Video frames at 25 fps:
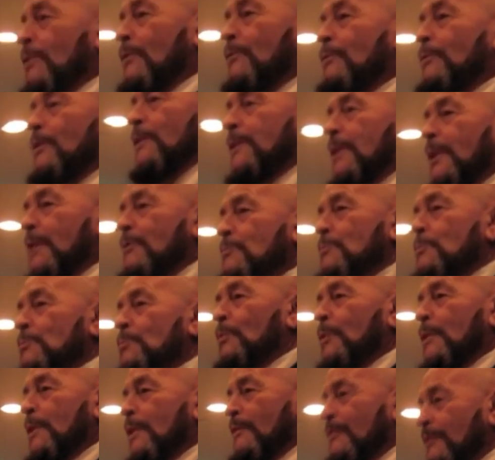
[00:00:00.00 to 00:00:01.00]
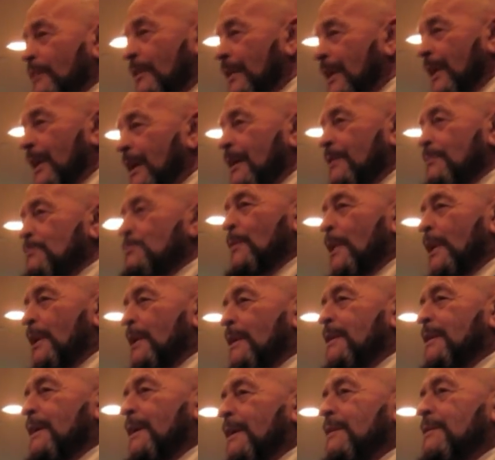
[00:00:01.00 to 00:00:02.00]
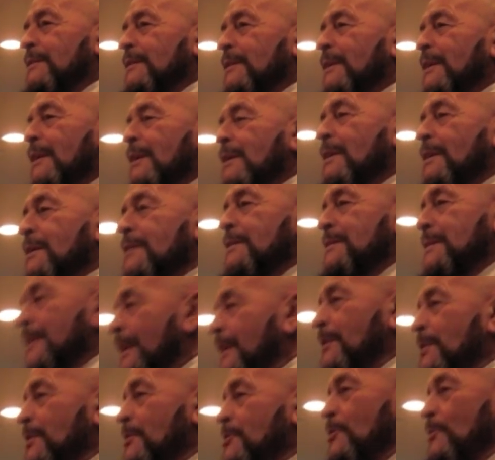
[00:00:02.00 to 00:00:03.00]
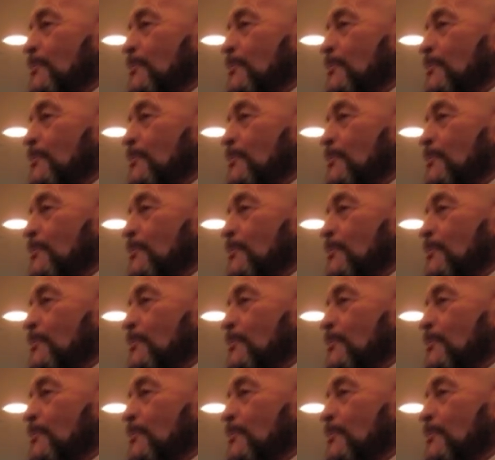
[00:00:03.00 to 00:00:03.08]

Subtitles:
overcome it whenever I made that second